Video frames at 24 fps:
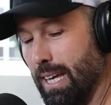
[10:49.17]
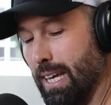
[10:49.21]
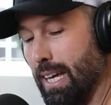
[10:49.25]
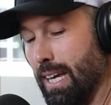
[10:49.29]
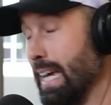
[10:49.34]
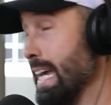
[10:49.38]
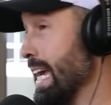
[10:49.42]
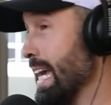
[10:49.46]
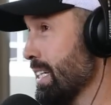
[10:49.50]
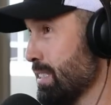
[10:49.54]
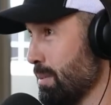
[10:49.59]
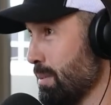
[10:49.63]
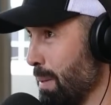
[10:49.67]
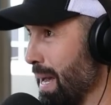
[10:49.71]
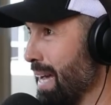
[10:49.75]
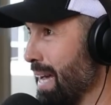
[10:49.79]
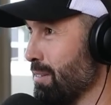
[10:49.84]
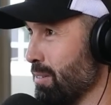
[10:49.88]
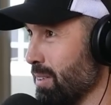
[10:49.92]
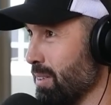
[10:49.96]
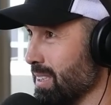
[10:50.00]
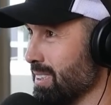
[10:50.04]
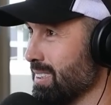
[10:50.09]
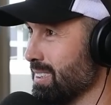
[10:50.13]
He has a bad
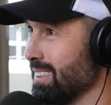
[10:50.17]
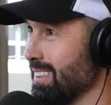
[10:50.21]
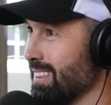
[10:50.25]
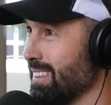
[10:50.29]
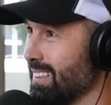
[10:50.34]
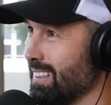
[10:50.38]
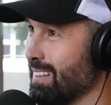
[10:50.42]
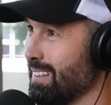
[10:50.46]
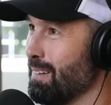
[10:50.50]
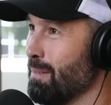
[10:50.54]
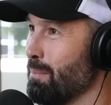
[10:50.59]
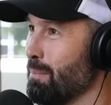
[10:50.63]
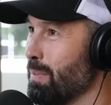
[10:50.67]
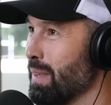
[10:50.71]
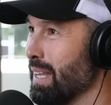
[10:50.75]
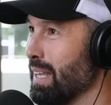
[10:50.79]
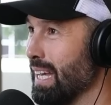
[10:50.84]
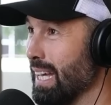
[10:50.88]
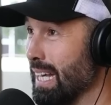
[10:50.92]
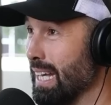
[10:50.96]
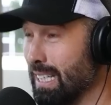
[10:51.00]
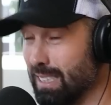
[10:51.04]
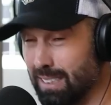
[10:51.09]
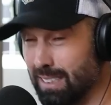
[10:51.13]
wrist.
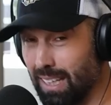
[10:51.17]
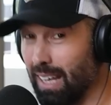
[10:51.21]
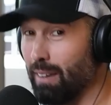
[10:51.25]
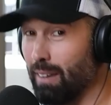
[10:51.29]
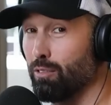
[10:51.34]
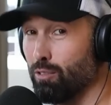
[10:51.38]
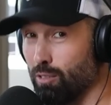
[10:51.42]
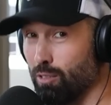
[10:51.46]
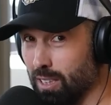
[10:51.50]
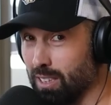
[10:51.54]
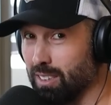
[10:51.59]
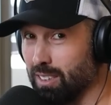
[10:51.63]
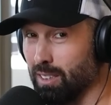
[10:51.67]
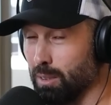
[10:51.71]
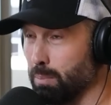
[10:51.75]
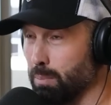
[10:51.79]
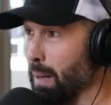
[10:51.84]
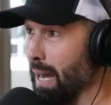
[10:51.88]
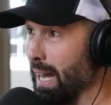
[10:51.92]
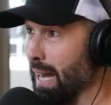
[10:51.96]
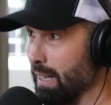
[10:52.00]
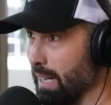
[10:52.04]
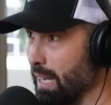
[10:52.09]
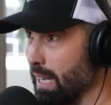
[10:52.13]
His left wrist is
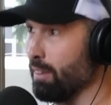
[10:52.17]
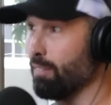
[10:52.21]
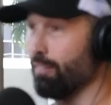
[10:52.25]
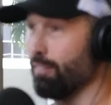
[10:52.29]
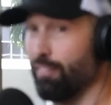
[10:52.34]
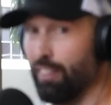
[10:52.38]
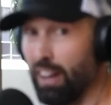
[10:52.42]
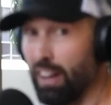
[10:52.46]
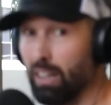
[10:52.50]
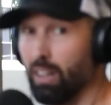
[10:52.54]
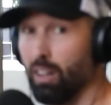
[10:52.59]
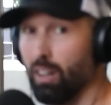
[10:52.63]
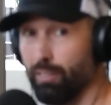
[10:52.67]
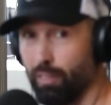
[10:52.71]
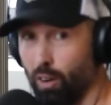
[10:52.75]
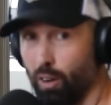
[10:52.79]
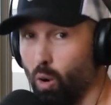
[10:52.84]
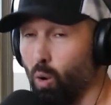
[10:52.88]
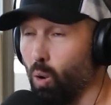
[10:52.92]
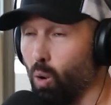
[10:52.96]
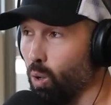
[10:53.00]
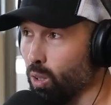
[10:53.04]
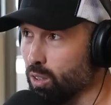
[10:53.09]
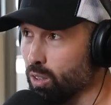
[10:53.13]
bad. He fell off a
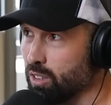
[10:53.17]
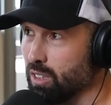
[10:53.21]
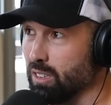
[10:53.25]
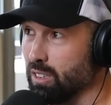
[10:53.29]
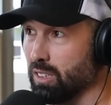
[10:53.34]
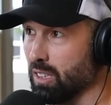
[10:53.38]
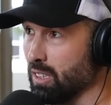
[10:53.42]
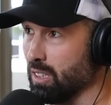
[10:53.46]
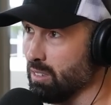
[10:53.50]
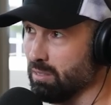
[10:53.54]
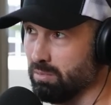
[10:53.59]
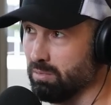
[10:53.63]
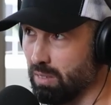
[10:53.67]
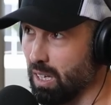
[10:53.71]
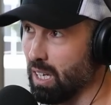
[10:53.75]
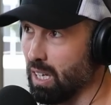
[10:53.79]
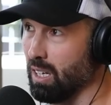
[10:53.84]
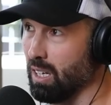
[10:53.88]
horse as a